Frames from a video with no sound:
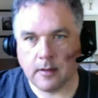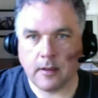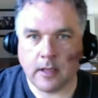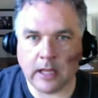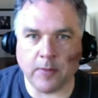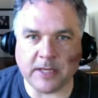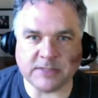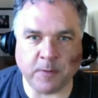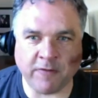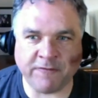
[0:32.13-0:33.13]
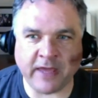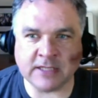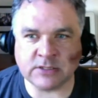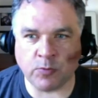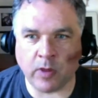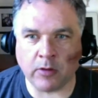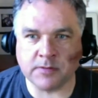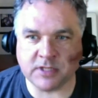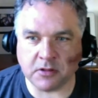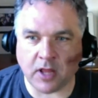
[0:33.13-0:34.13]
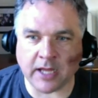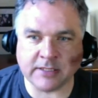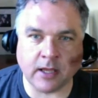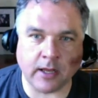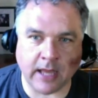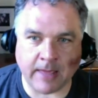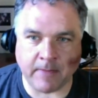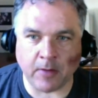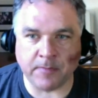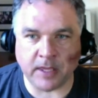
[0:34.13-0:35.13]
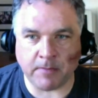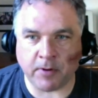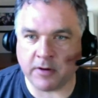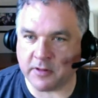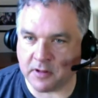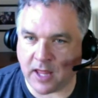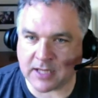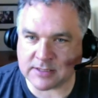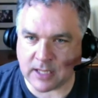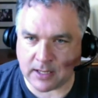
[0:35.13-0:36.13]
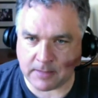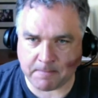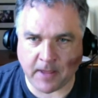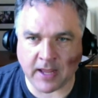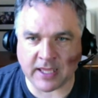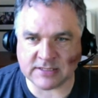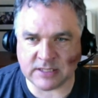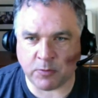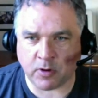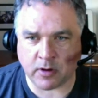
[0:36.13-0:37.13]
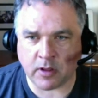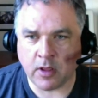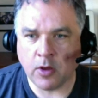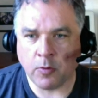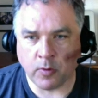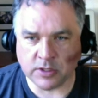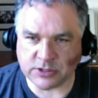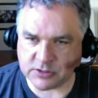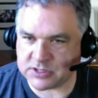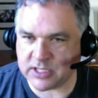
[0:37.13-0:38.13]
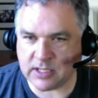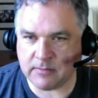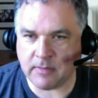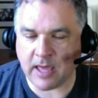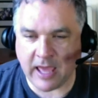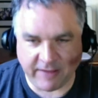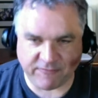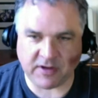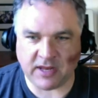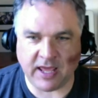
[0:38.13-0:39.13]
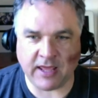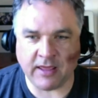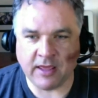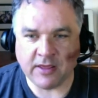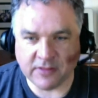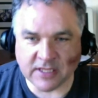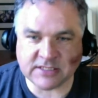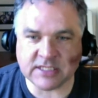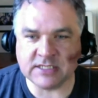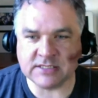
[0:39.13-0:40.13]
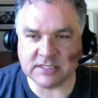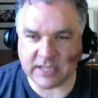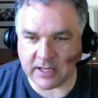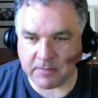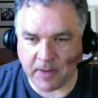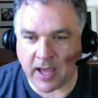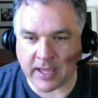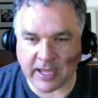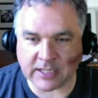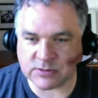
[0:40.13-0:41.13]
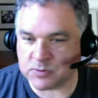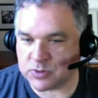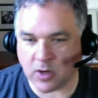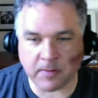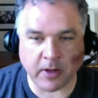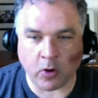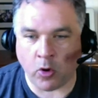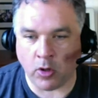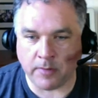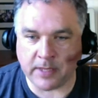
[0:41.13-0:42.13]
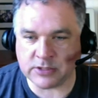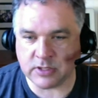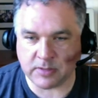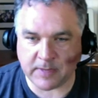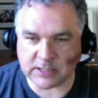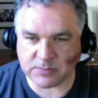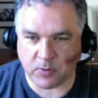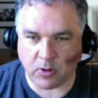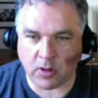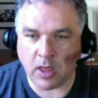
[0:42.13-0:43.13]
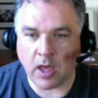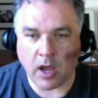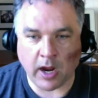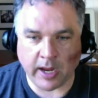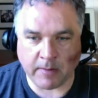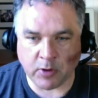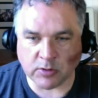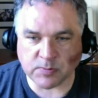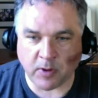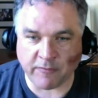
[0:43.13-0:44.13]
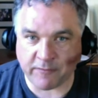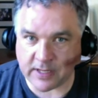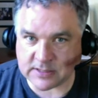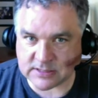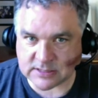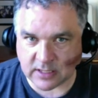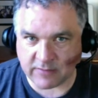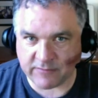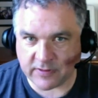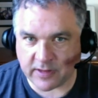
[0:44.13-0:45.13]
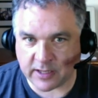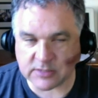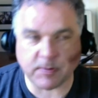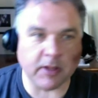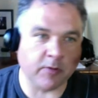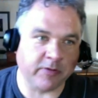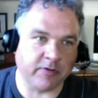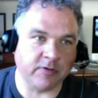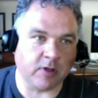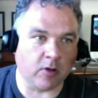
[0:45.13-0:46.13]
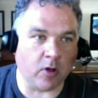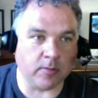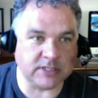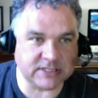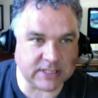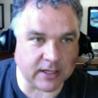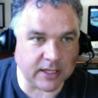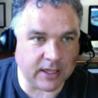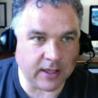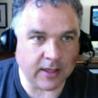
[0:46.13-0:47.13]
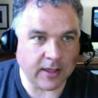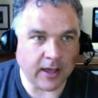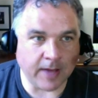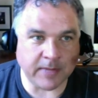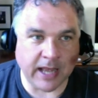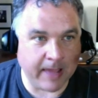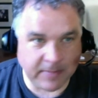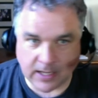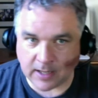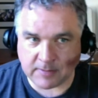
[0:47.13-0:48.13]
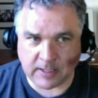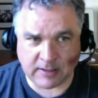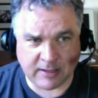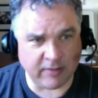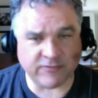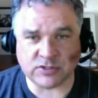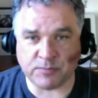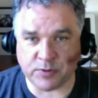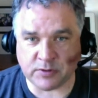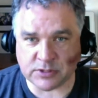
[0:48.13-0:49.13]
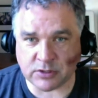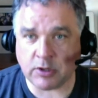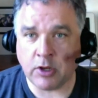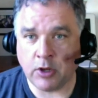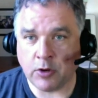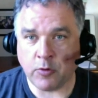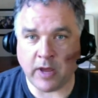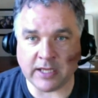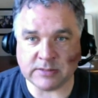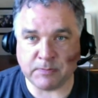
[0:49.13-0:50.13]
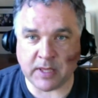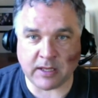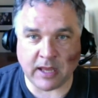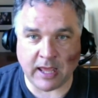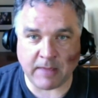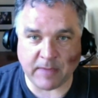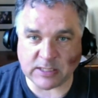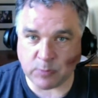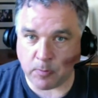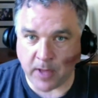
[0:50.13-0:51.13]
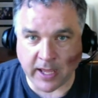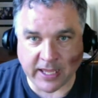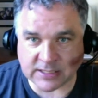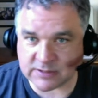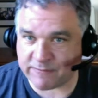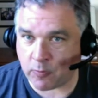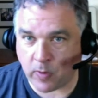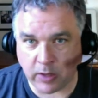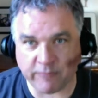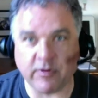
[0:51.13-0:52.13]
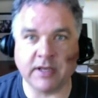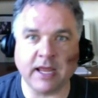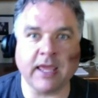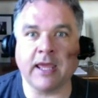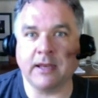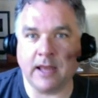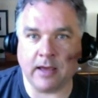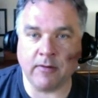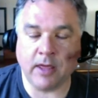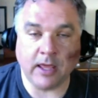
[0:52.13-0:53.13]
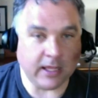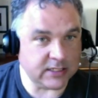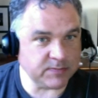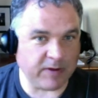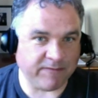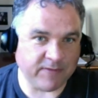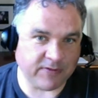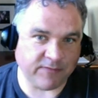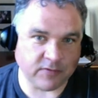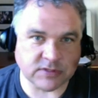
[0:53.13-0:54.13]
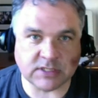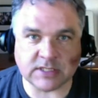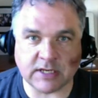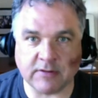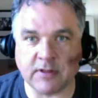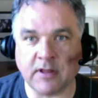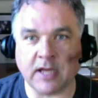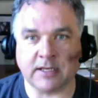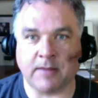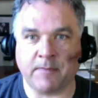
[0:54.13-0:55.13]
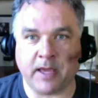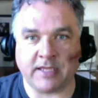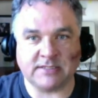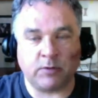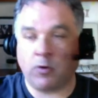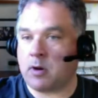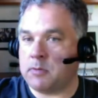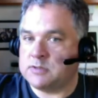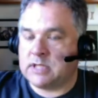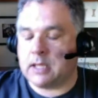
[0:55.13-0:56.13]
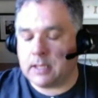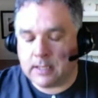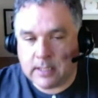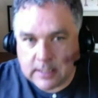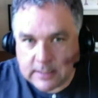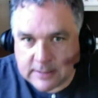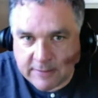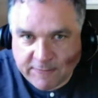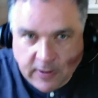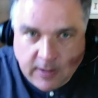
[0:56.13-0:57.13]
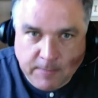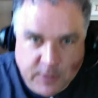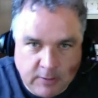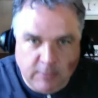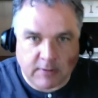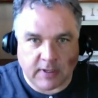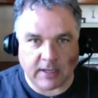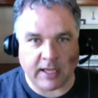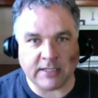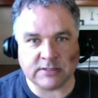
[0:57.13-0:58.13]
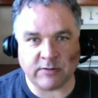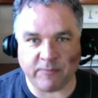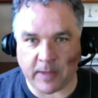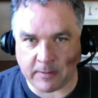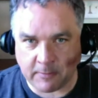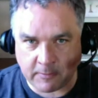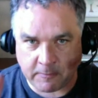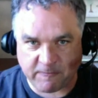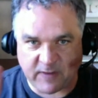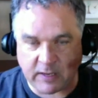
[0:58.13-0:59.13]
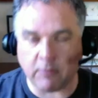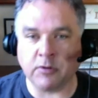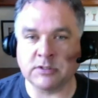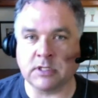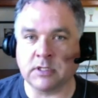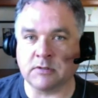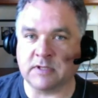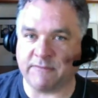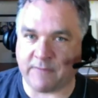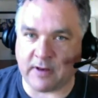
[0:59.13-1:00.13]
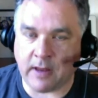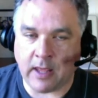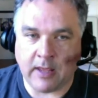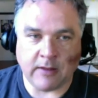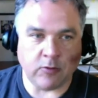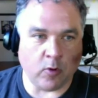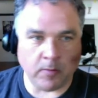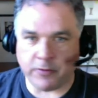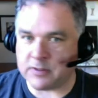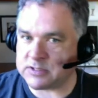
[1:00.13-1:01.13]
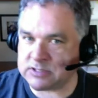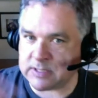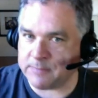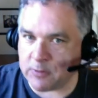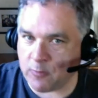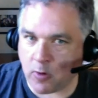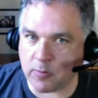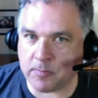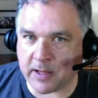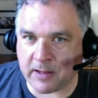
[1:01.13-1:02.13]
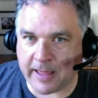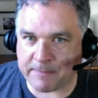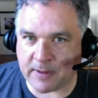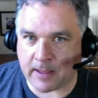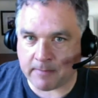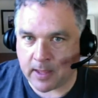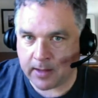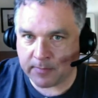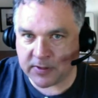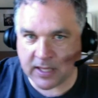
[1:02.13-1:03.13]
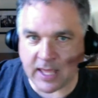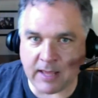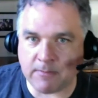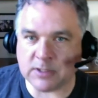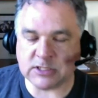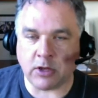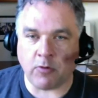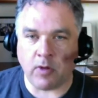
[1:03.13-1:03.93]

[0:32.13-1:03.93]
Hello, baseball fans, and welcome to Locked On MLB, part of the Locked On Podcast Network, where it's your team every day. This is the daily podcast. We talk about all of Major League Baseball. I am your host, Paul Francis Sullivan. There's my lower third. You can call me Sully. I'm an Emmy-nominated television producer who has been a baseball podcaster for well over a decade now. This is my fifth full season here at the Locked On Podcast Network. I'm using a different computer today, so if my video looks a little different than normal, there's something wrong with my laptop, but the game must go